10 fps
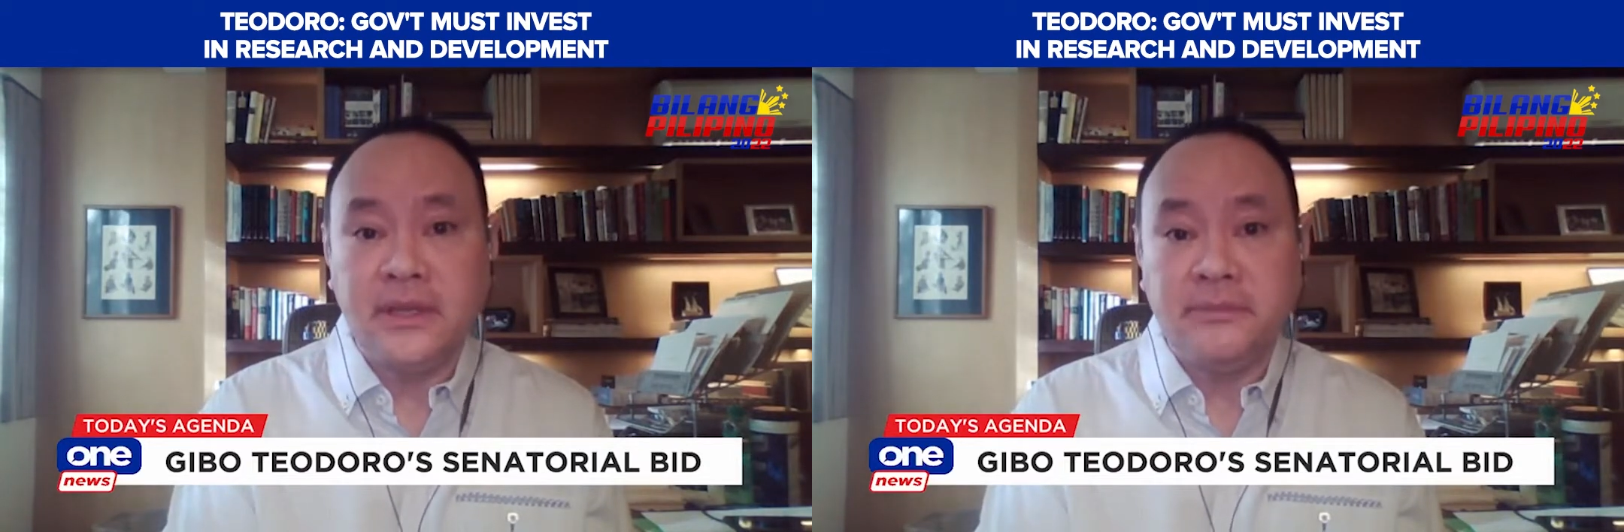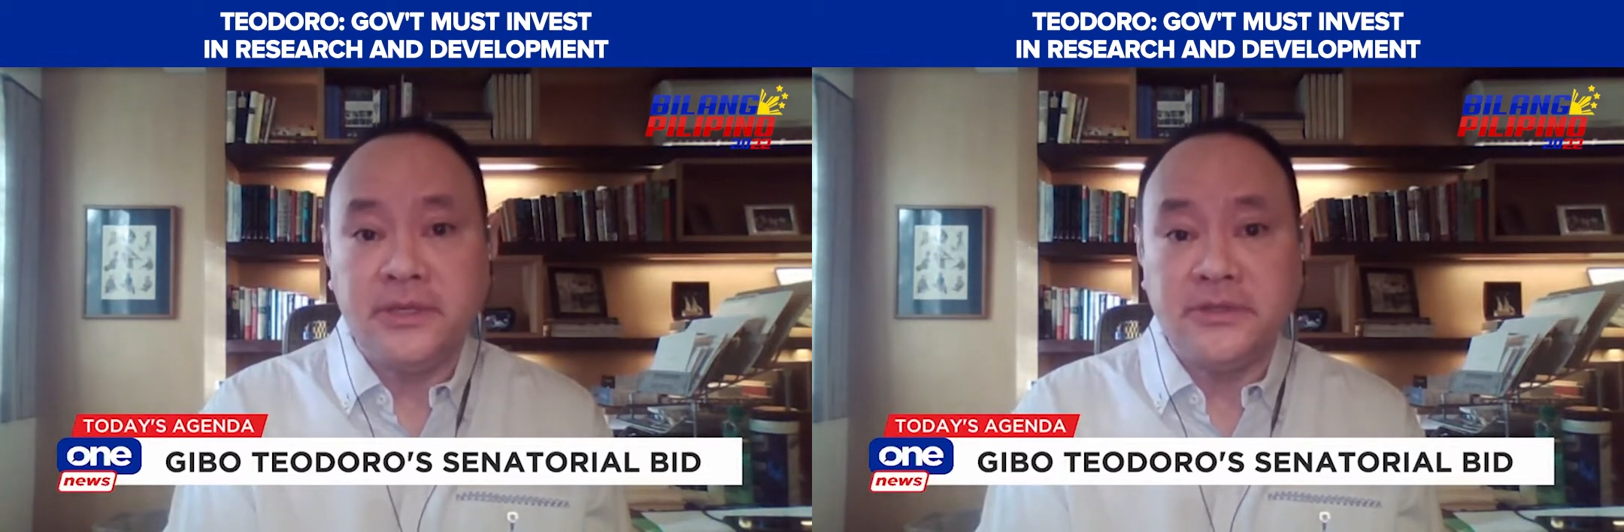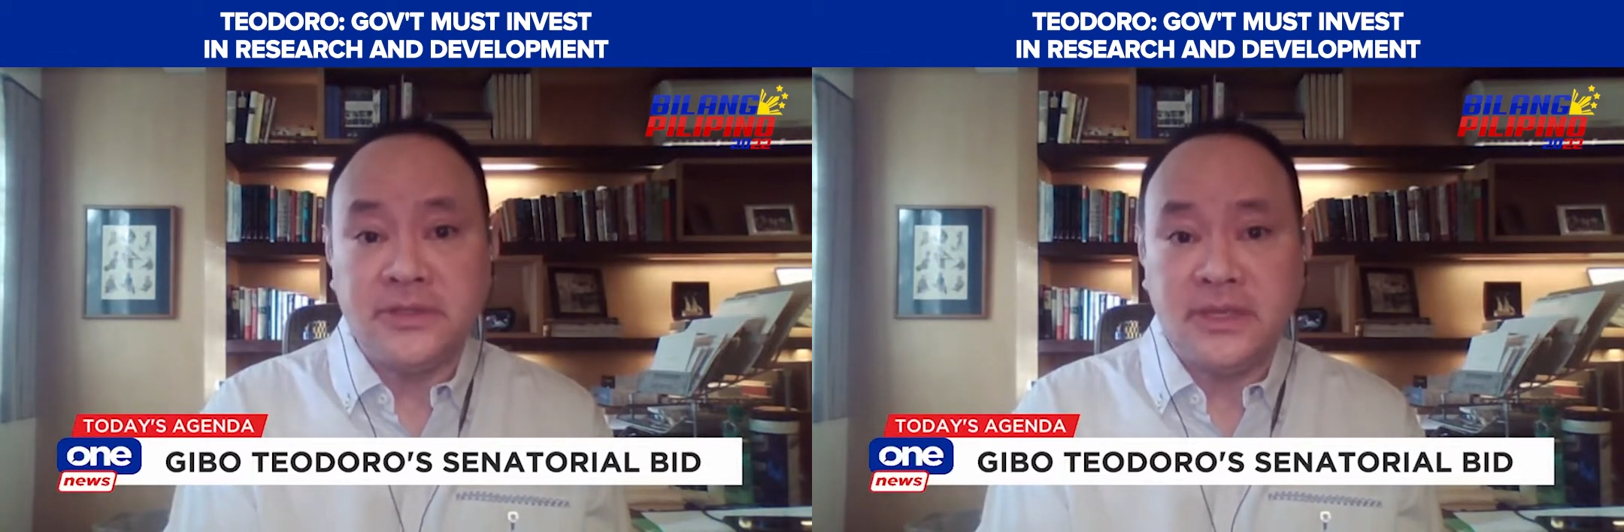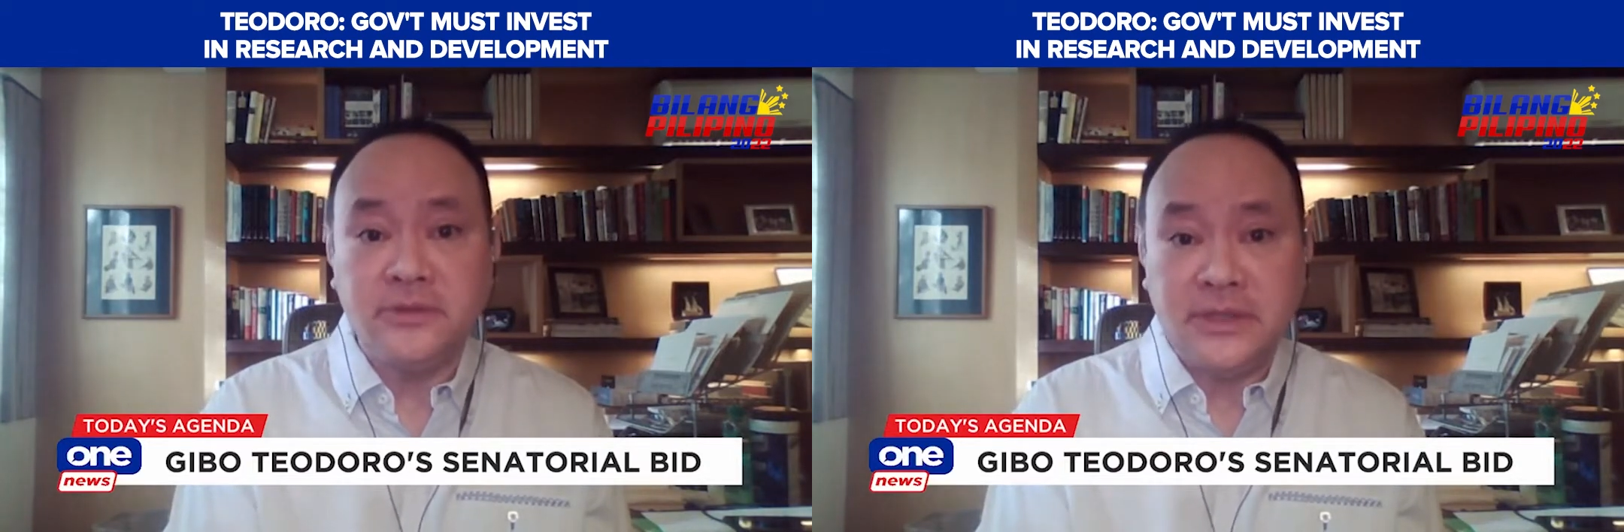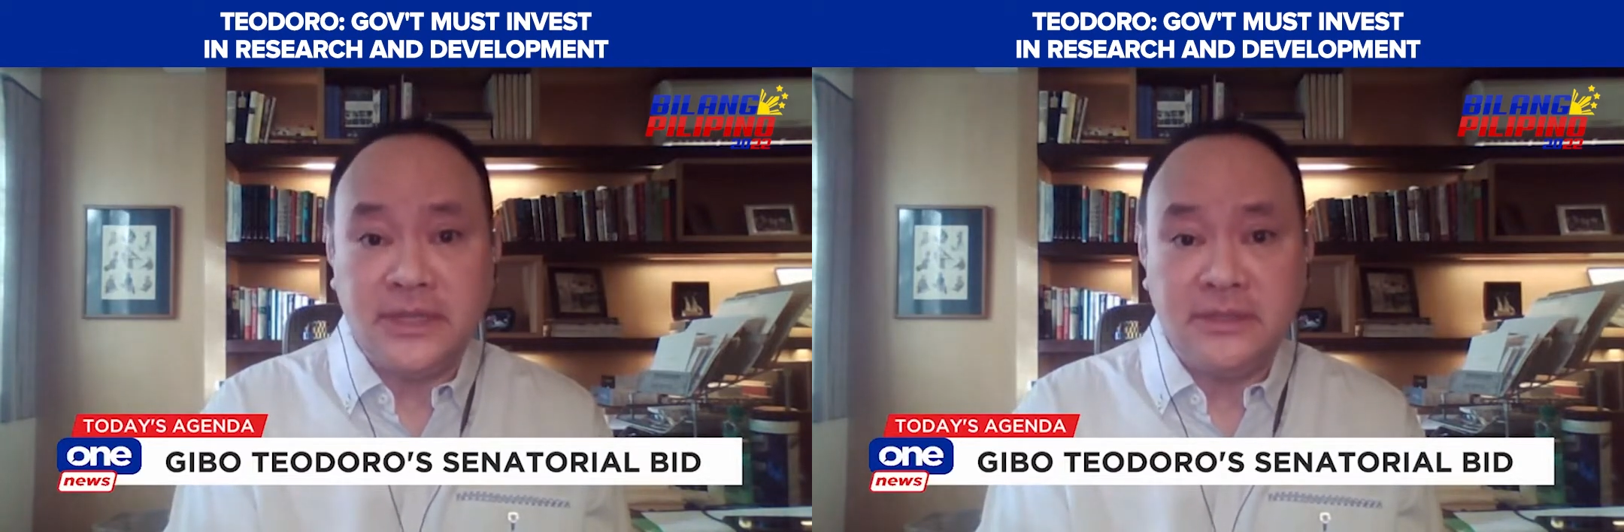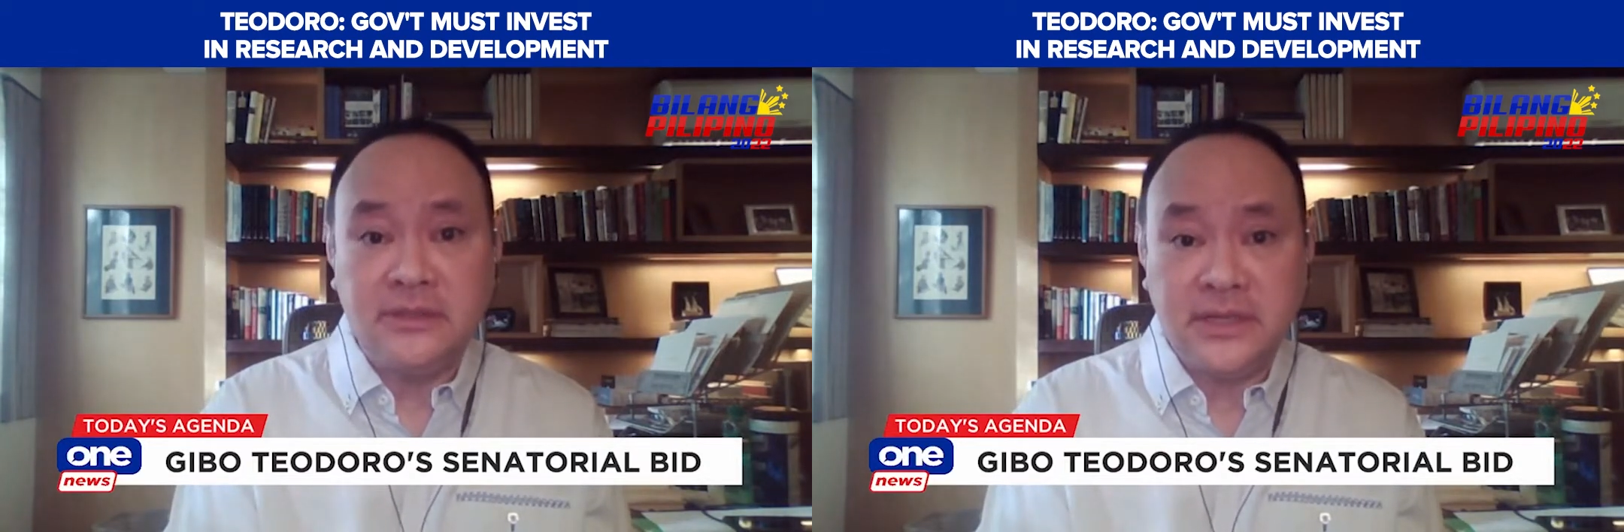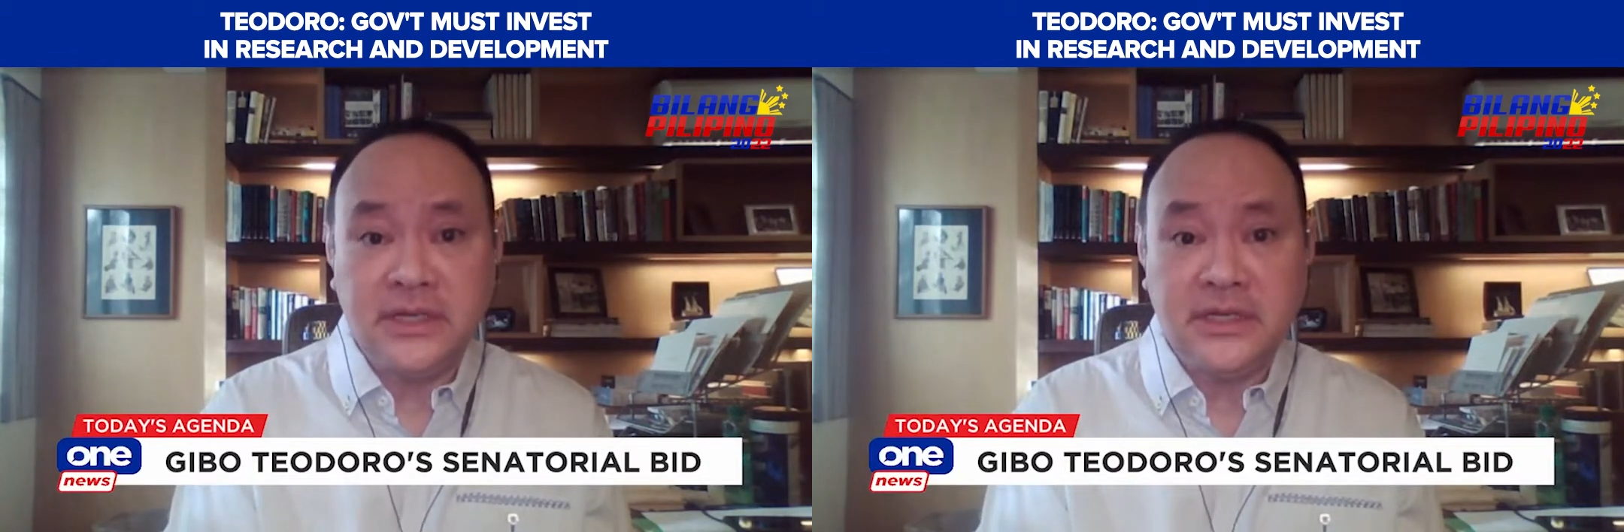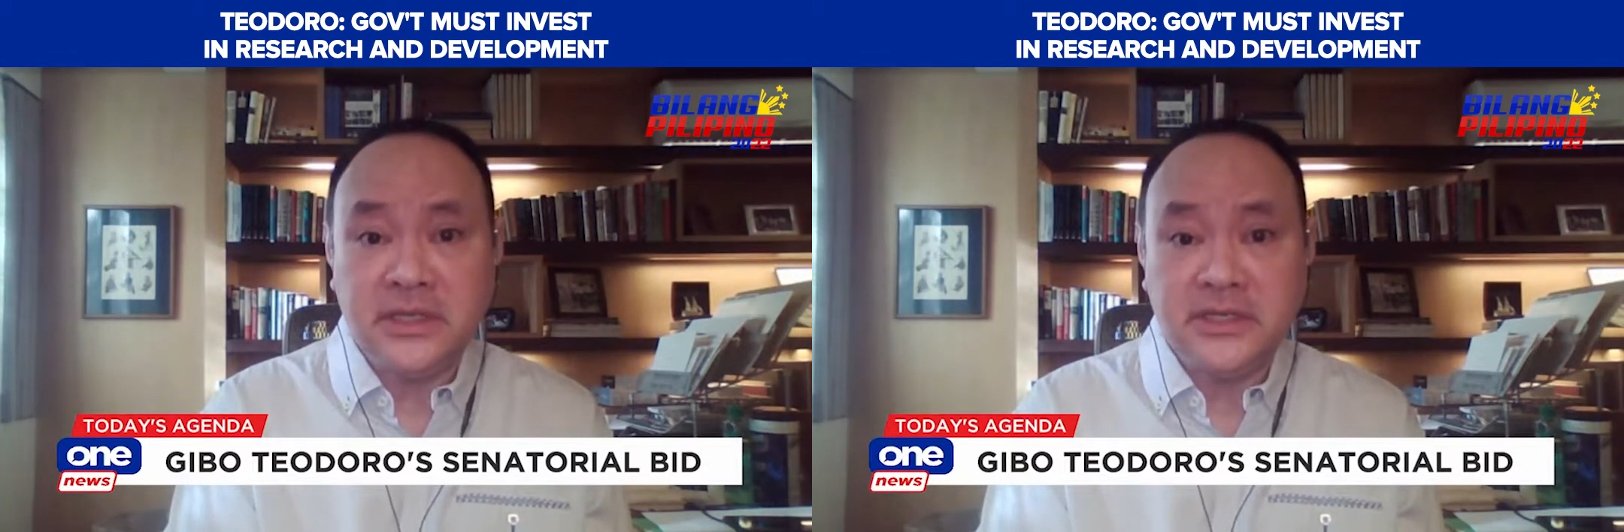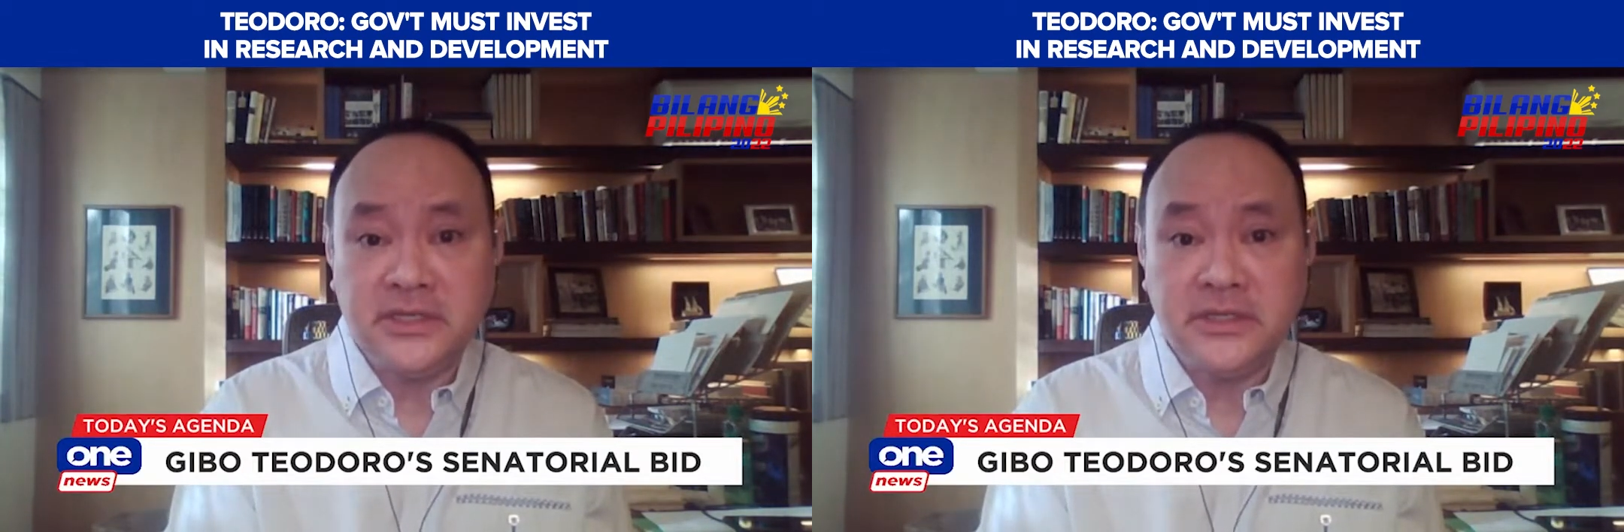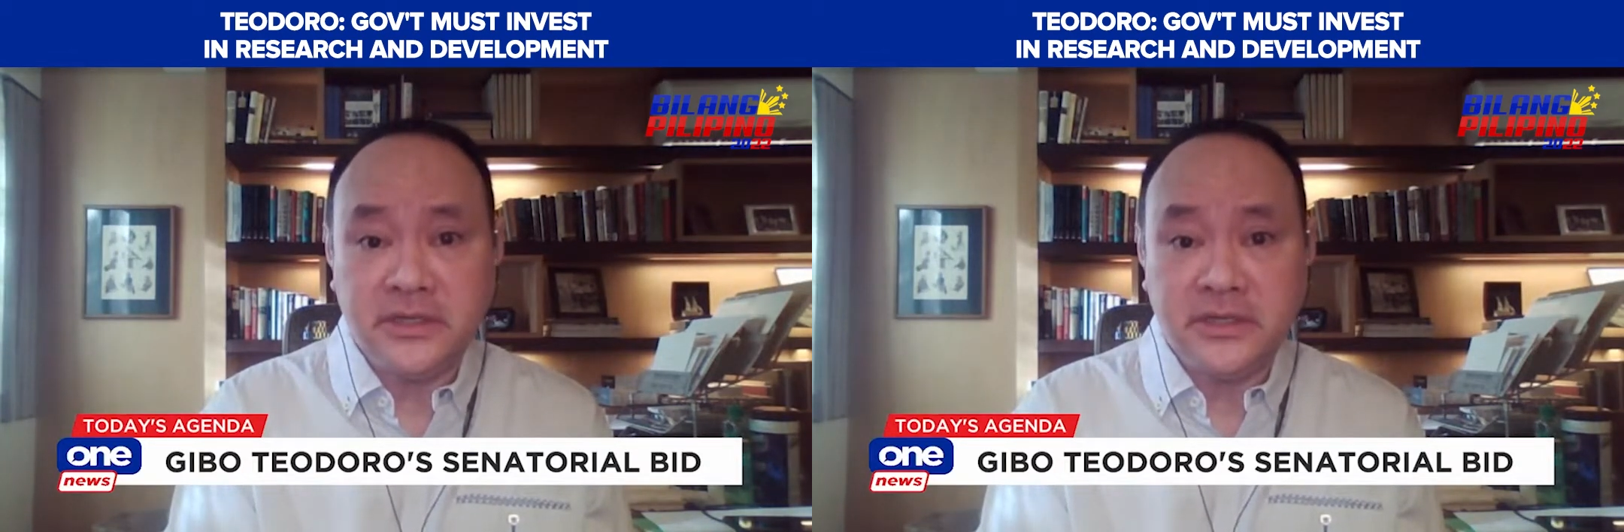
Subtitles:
because they could not really teach in the